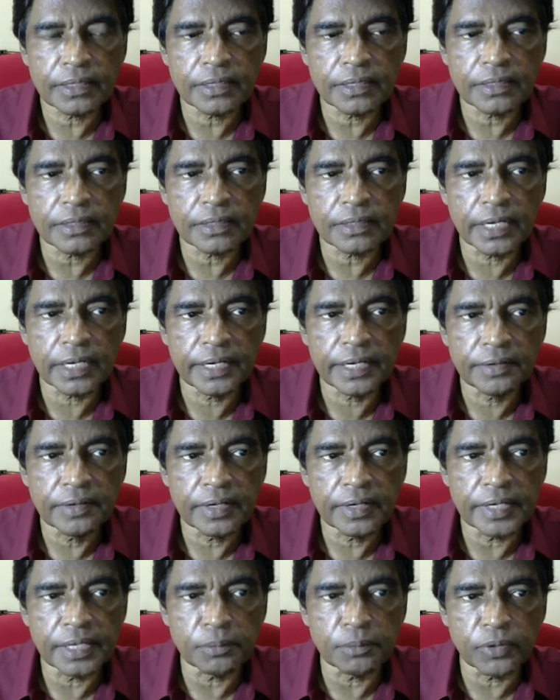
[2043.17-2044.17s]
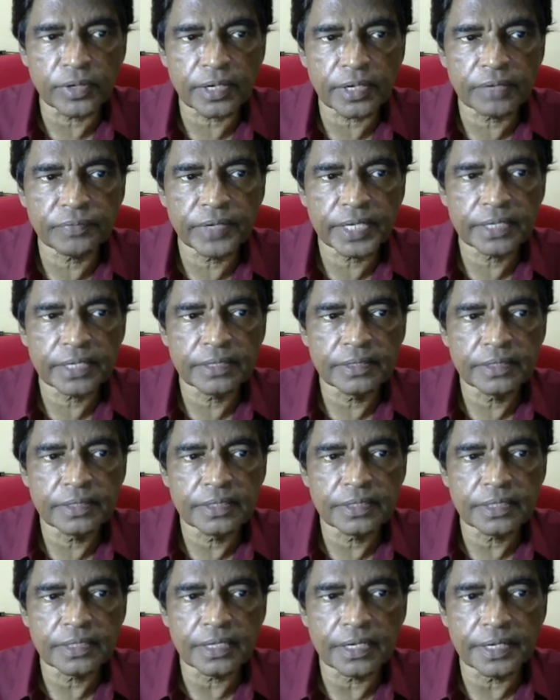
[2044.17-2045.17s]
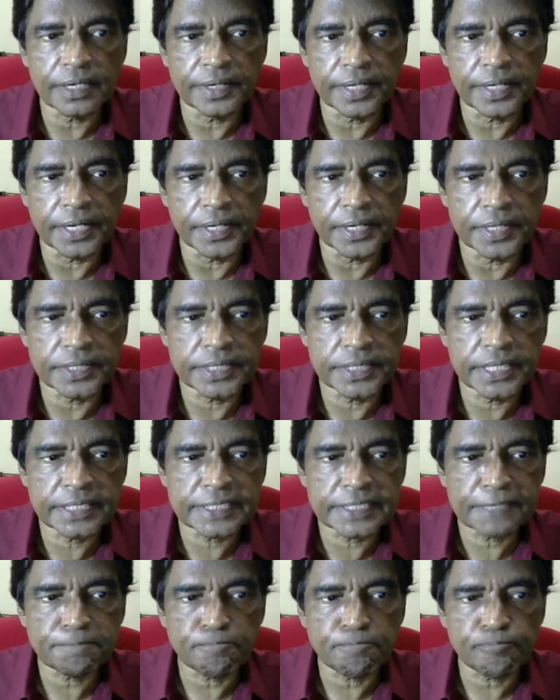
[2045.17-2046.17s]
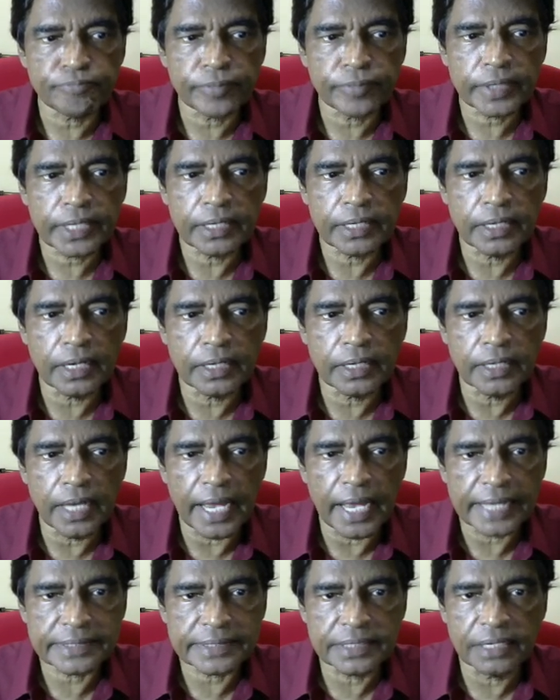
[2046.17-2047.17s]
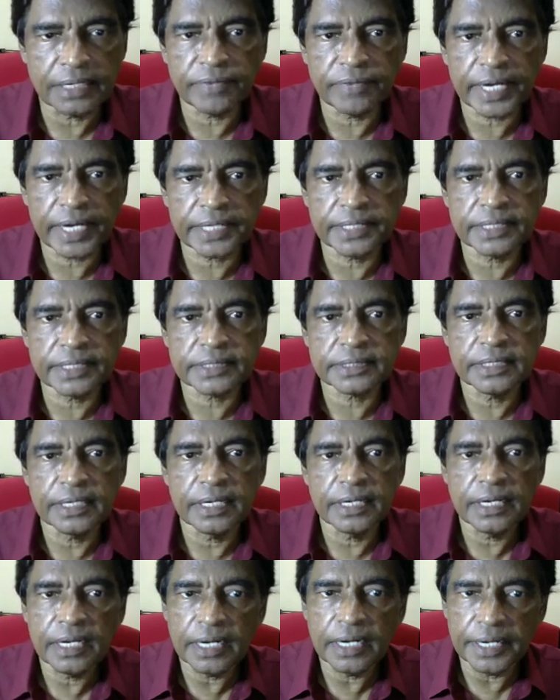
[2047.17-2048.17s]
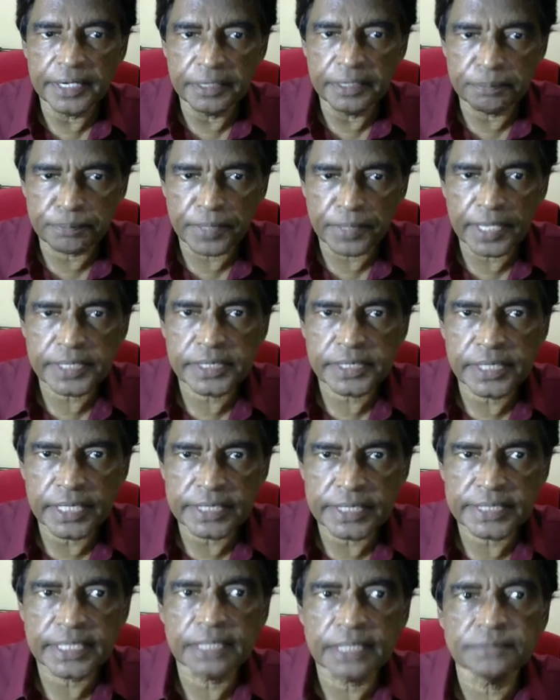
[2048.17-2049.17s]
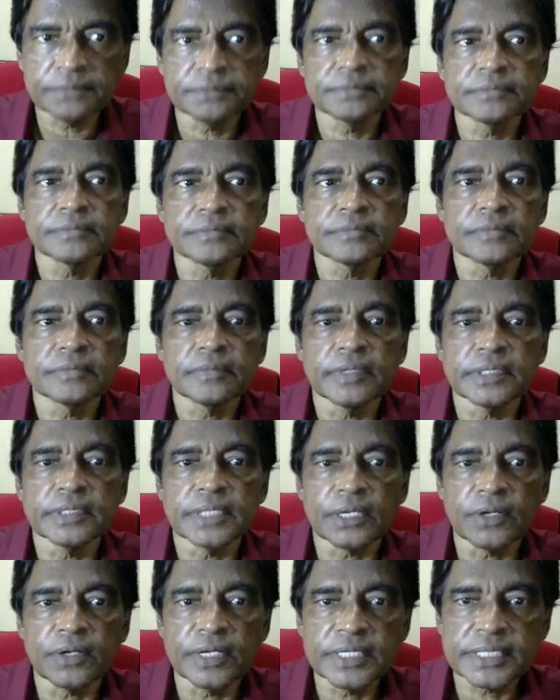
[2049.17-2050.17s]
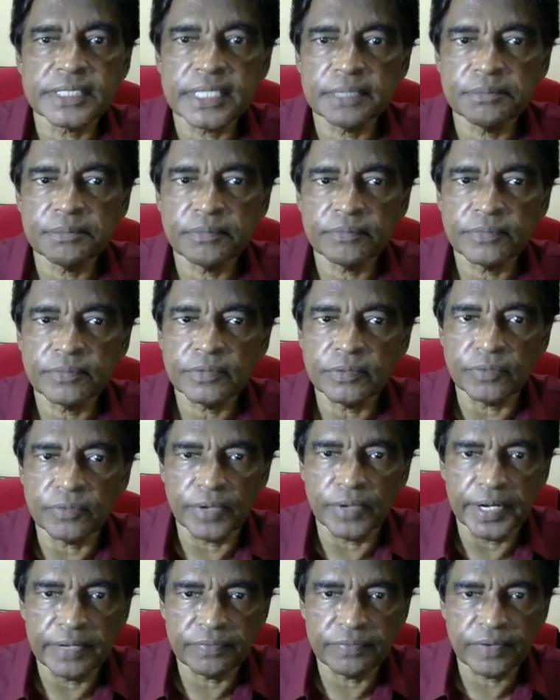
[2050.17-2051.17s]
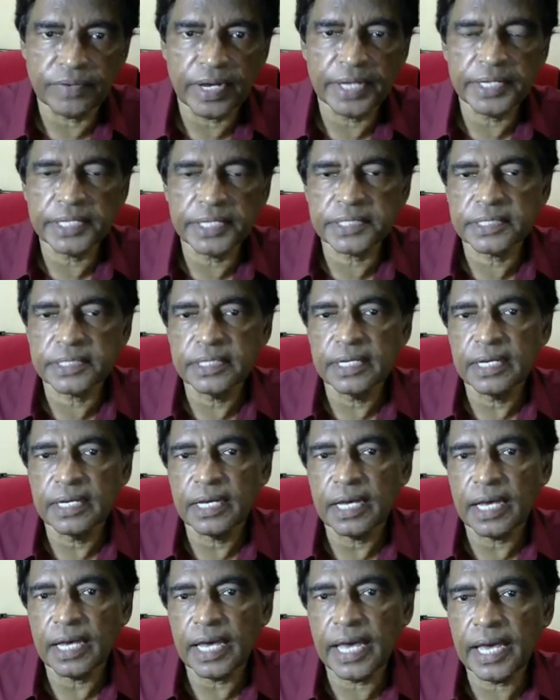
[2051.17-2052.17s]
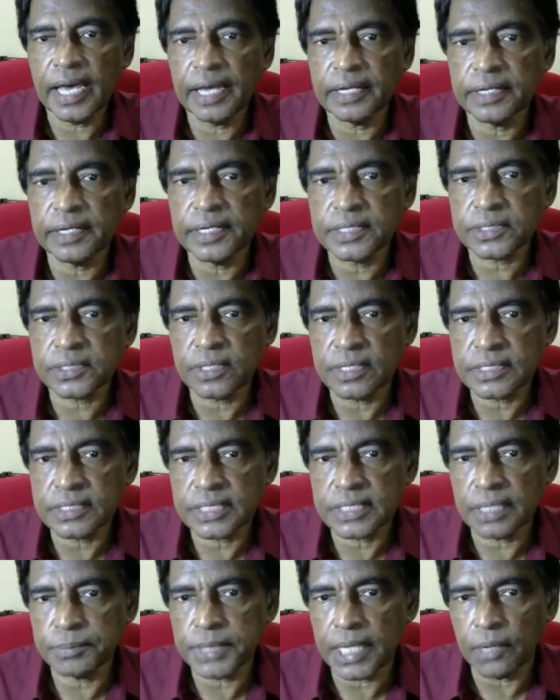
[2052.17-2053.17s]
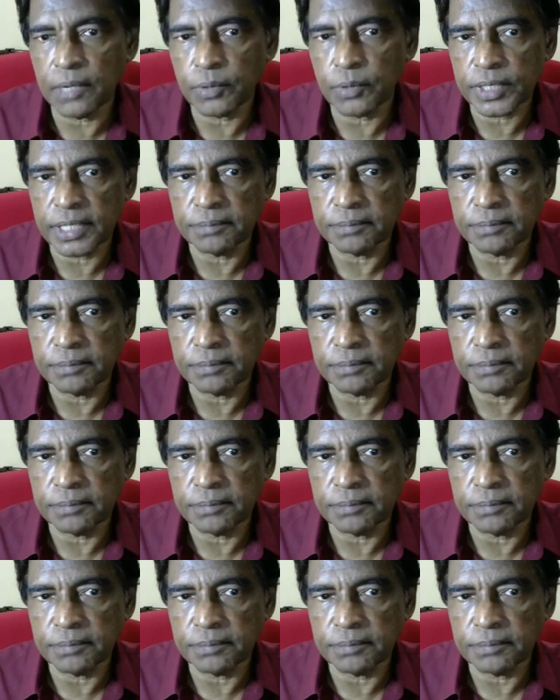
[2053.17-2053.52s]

right? Demographic, their disease, external factors, depression itself is a concept, you define it, and this concept, the outcome.